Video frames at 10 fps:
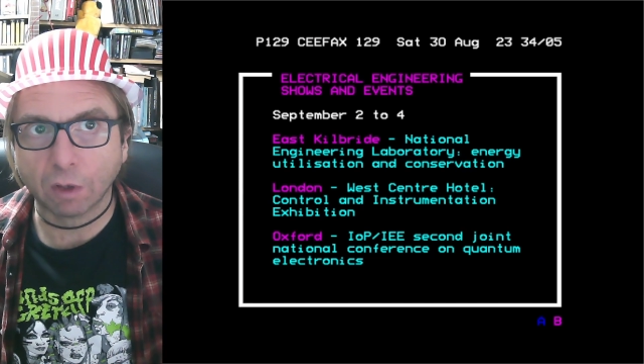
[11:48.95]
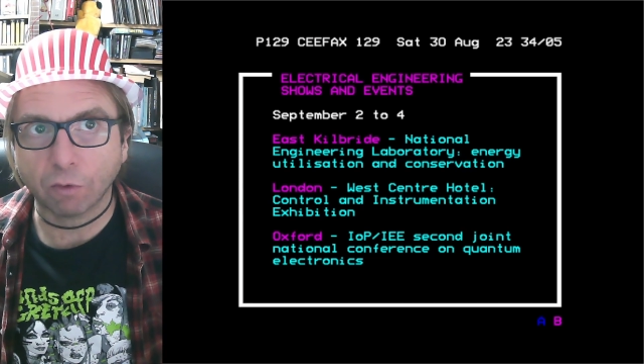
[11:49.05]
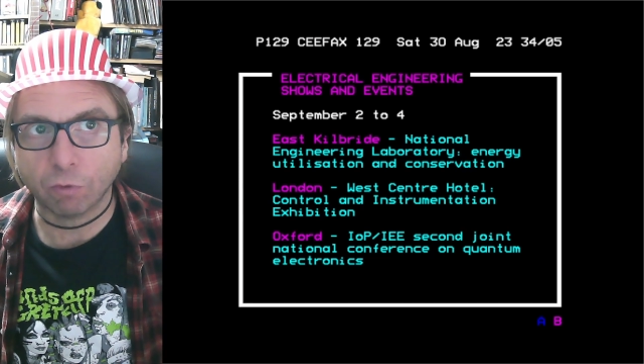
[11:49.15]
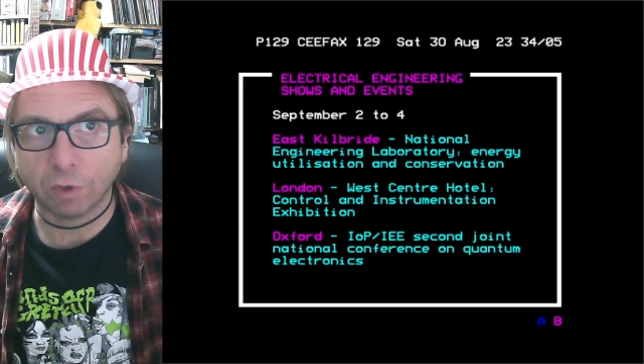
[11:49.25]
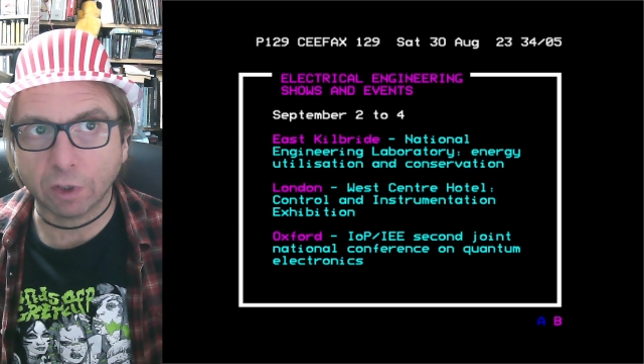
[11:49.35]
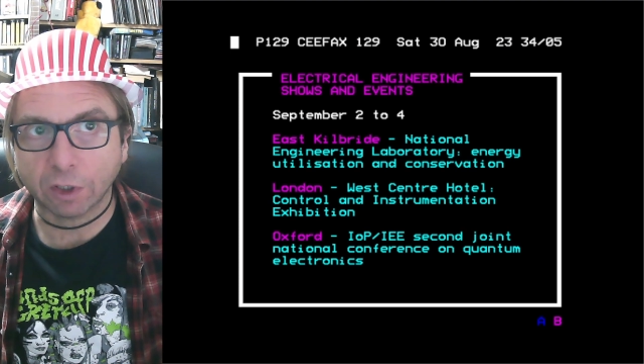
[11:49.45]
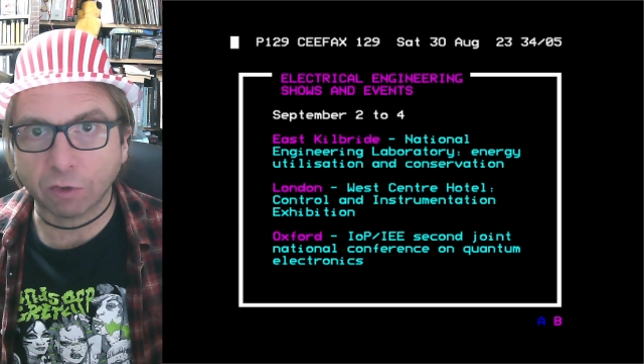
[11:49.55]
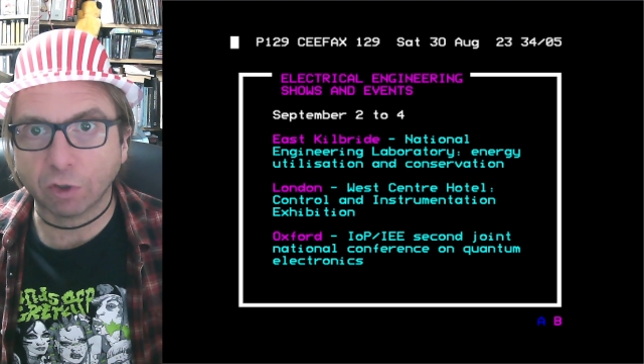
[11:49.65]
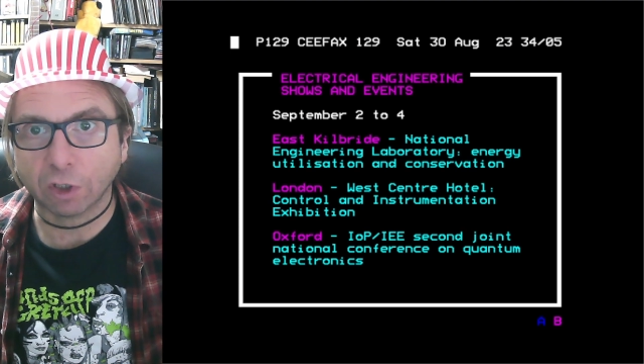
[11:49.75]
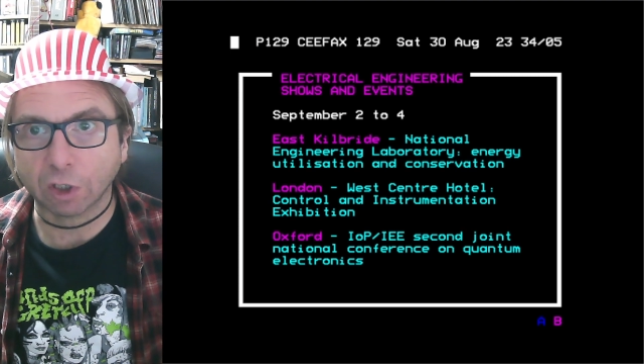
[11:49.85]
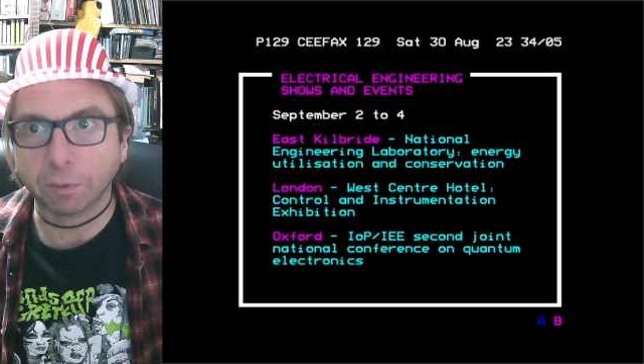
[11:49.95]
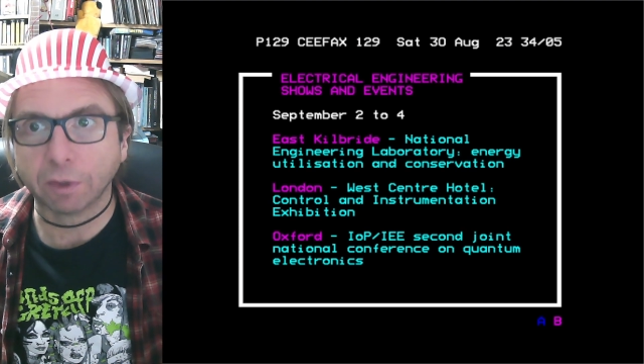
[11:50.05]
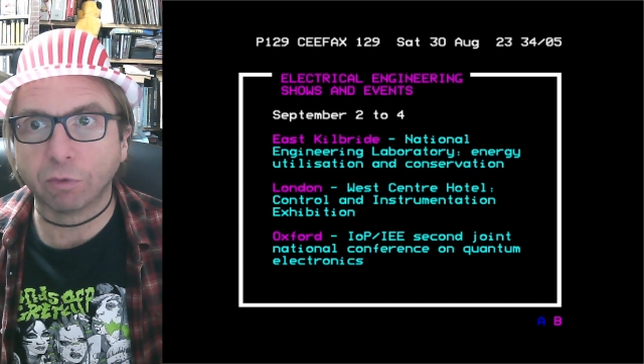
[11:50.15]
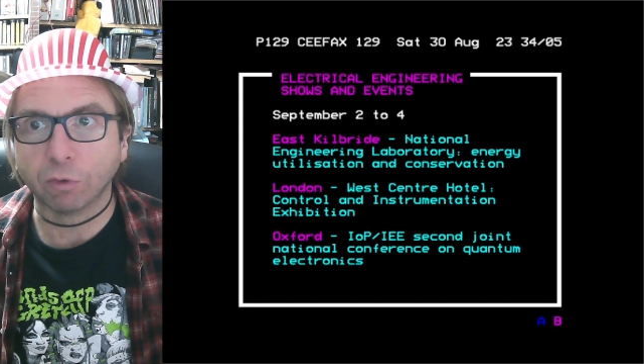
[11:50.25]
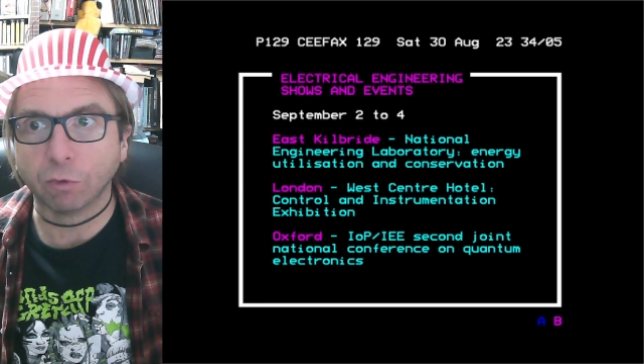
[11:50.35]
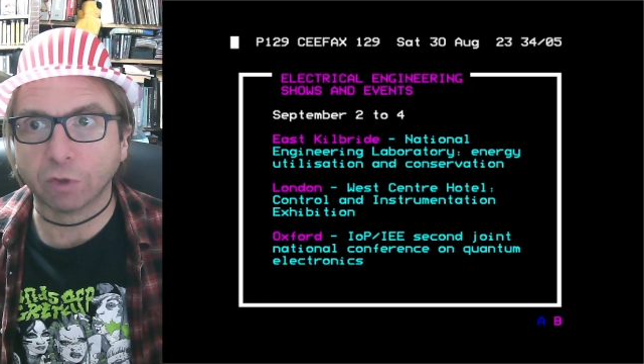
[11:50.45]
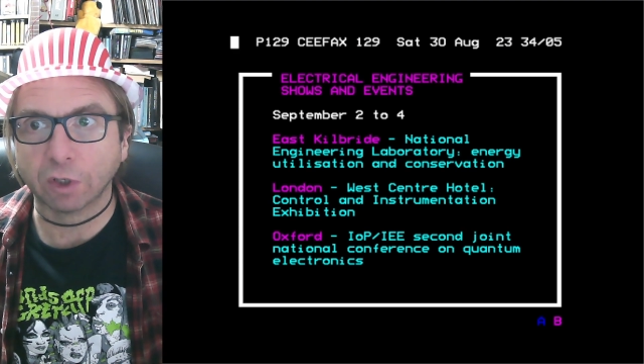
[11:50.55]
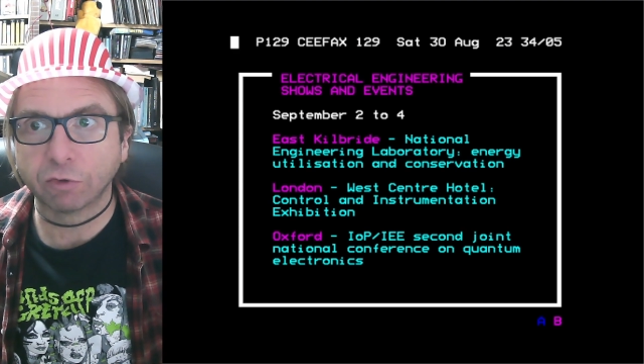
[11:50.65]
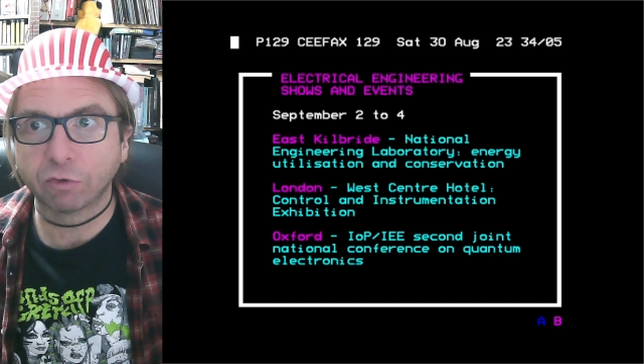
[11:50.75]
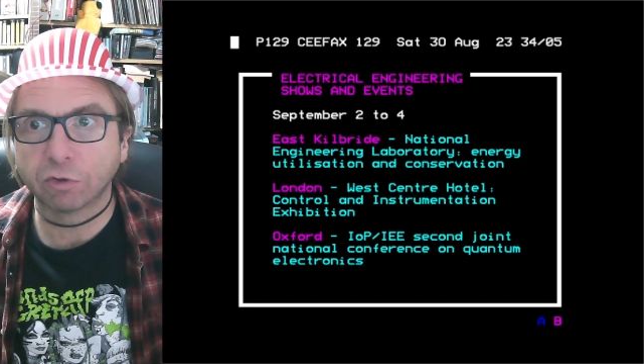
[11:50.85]
Really, it's only going to be
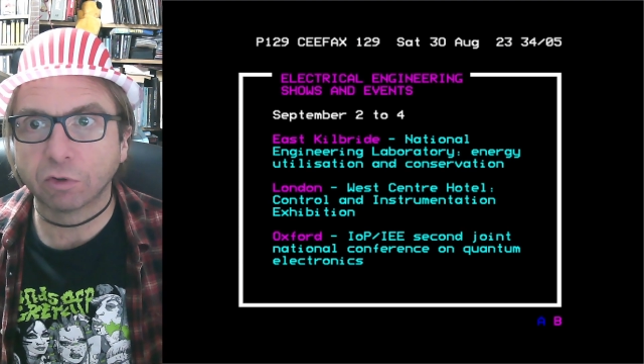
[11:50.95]
enthusiasts